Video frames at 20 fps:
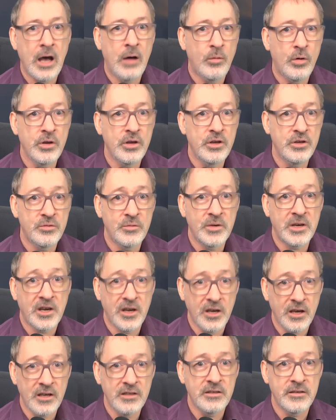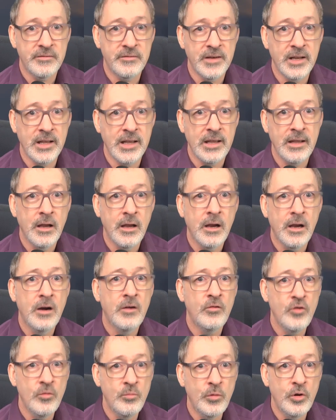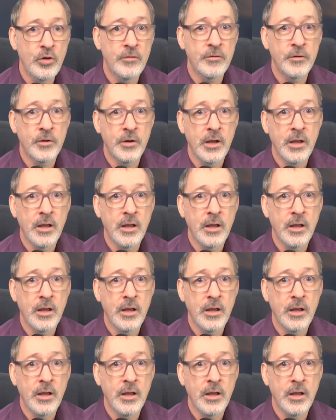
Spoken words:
I want you to recursively remove